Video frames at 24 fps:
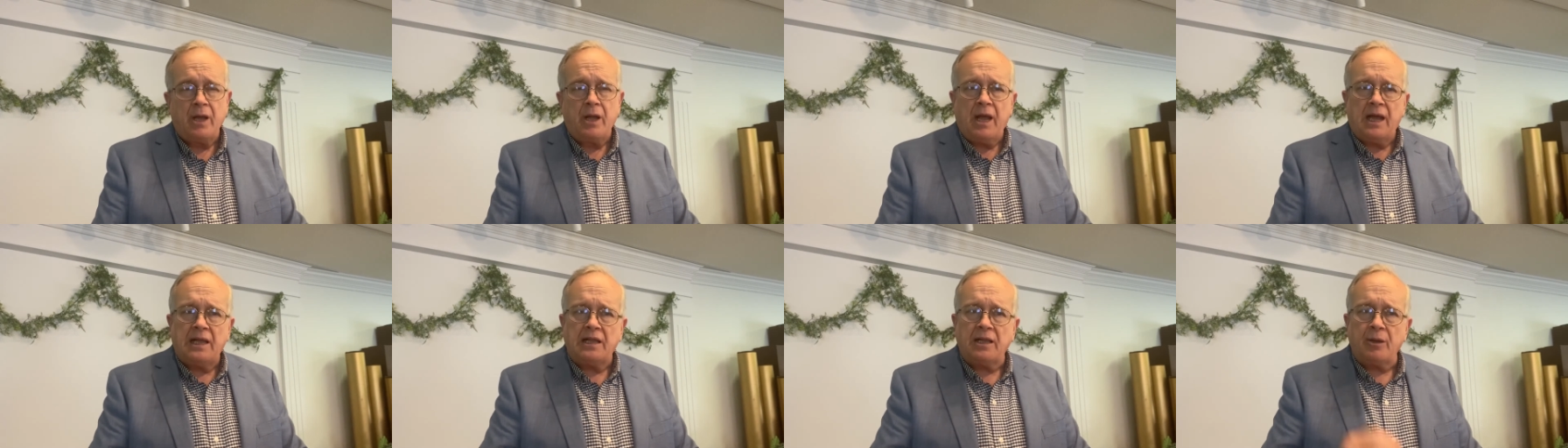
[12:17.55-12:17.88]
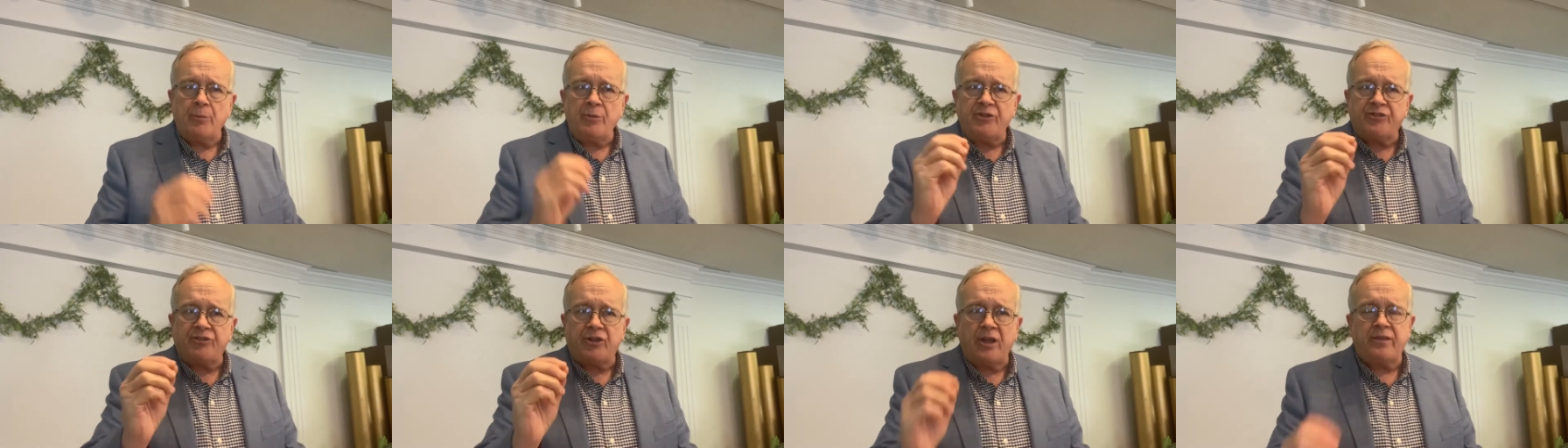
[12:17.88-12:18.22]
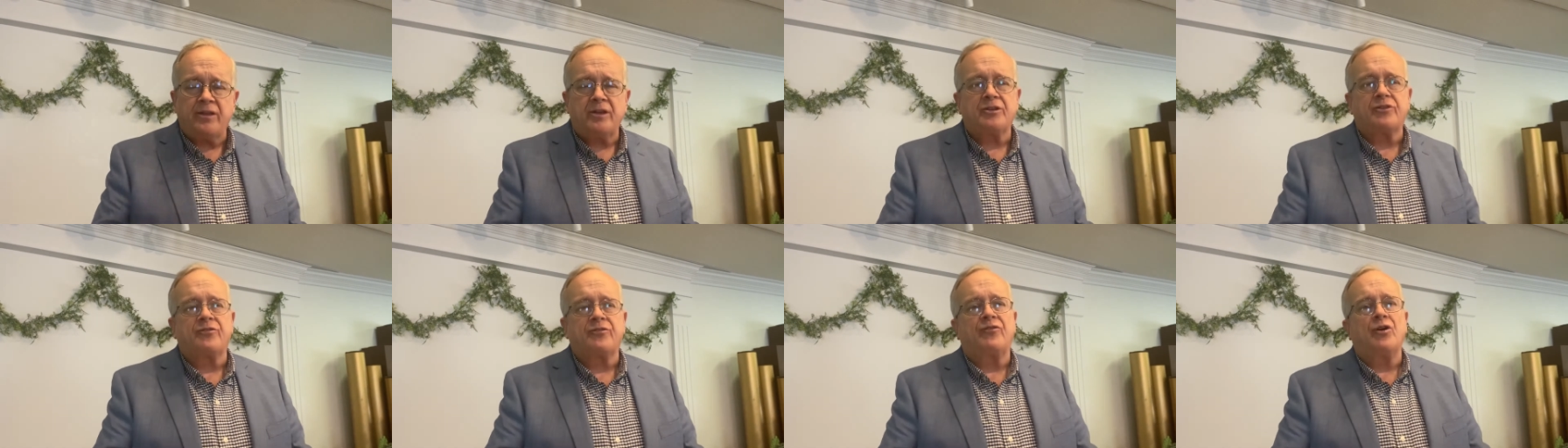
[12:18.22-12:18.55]
And let me say
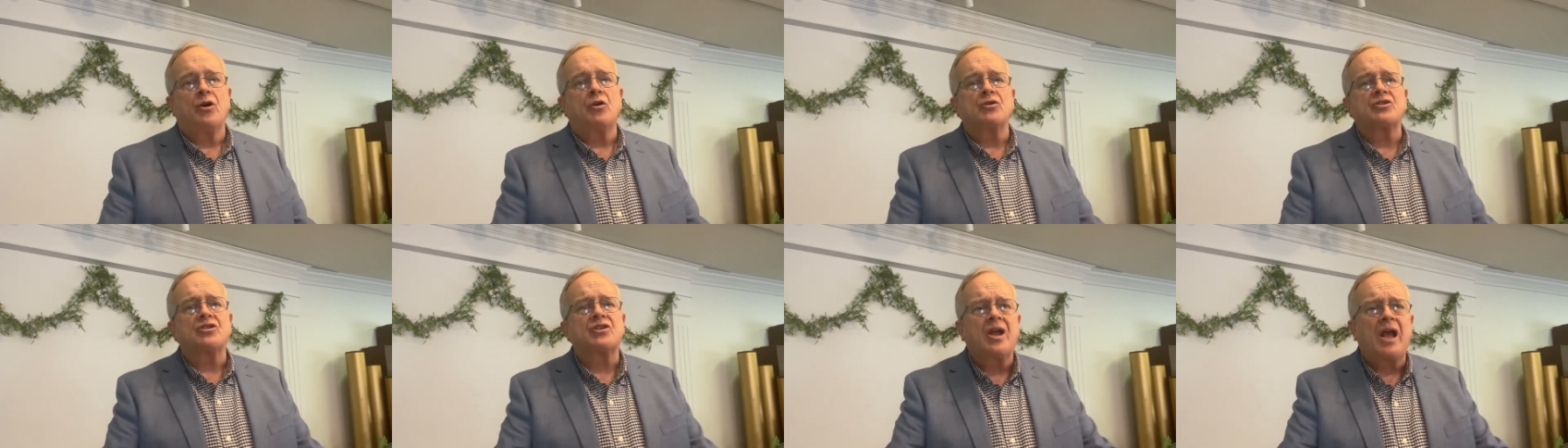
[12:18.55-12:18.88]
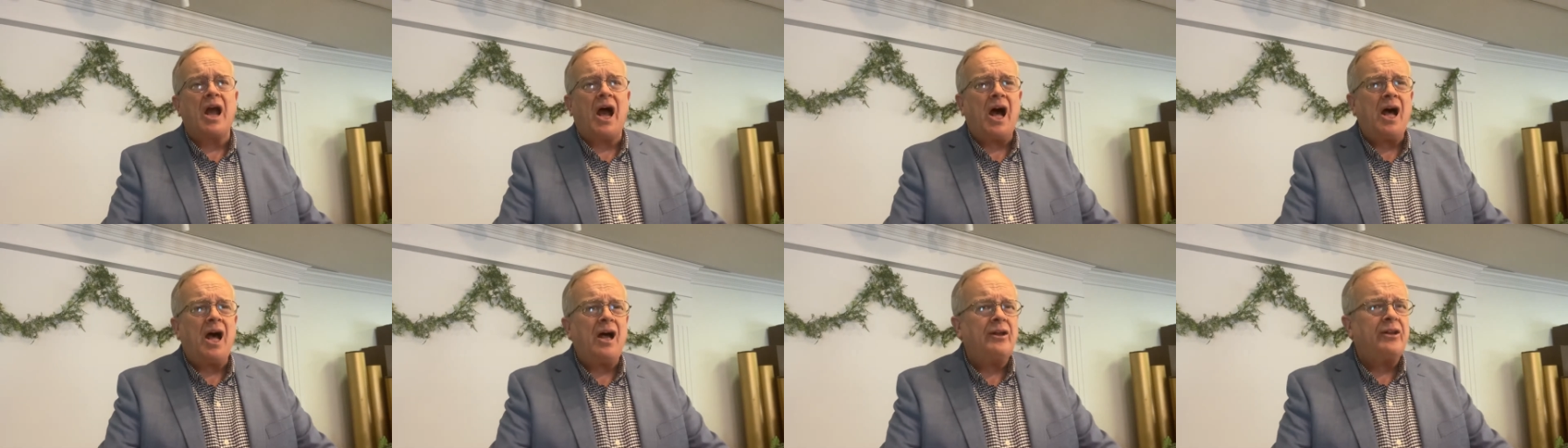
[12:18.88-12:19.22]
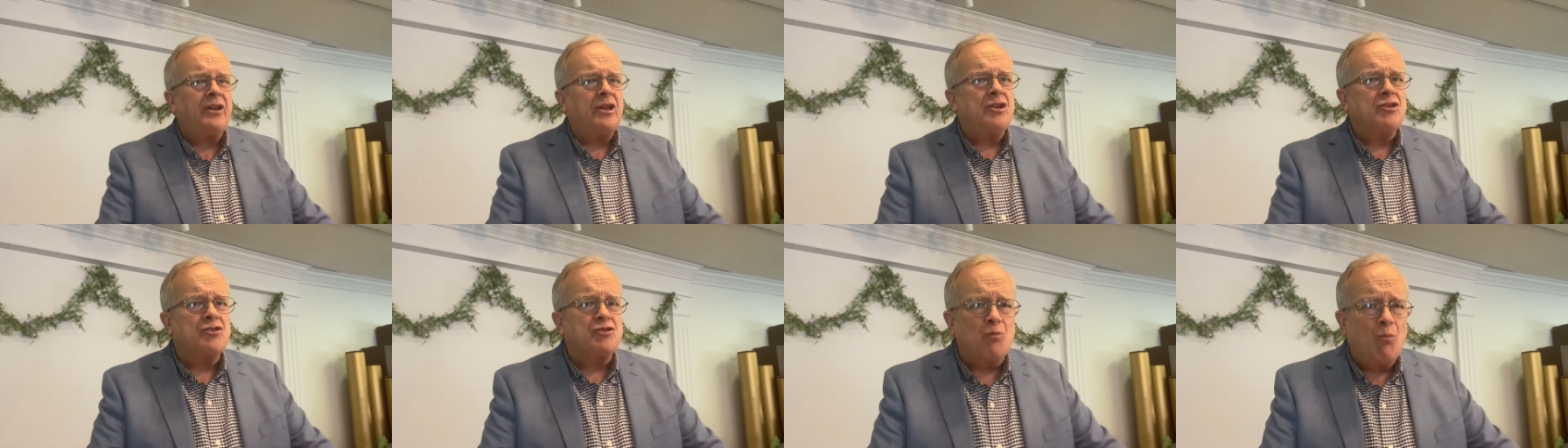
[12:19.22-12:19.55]
this, folks God
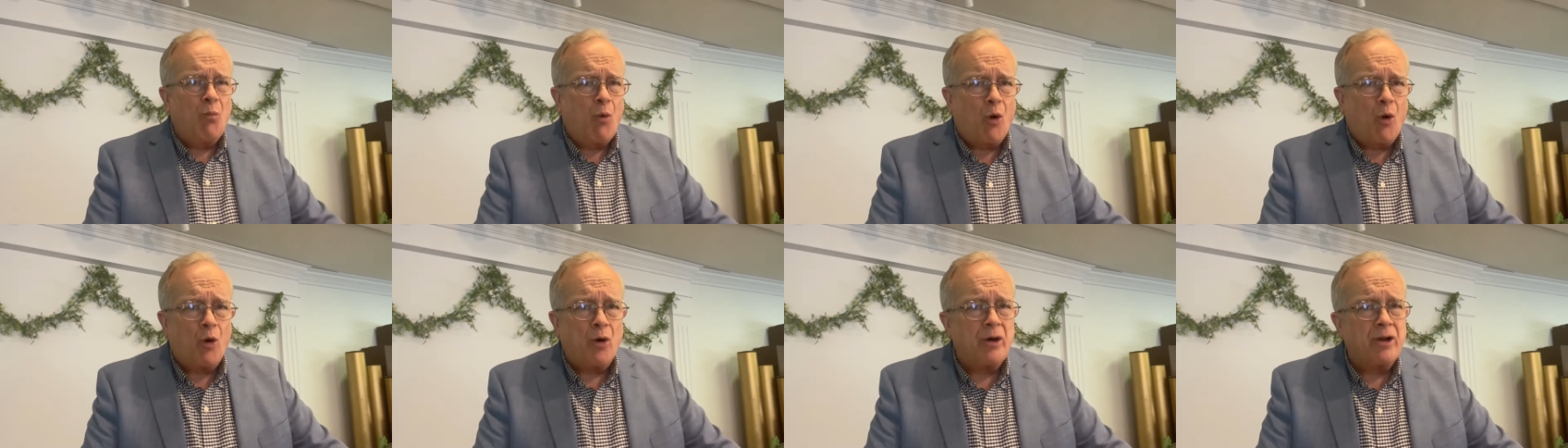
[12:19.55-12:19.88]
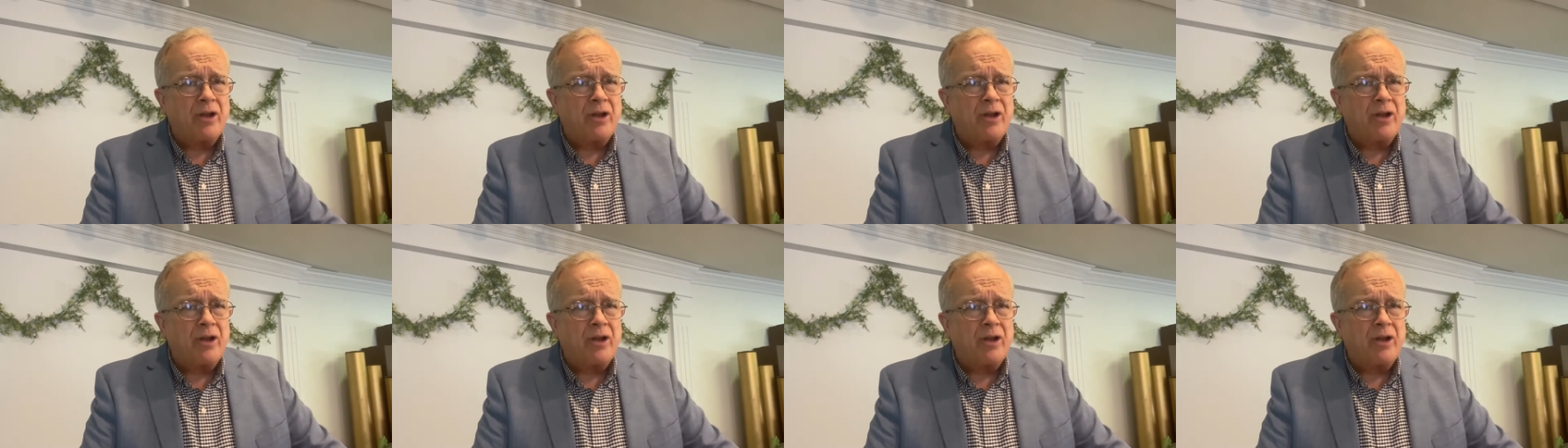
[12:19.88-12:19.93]
is more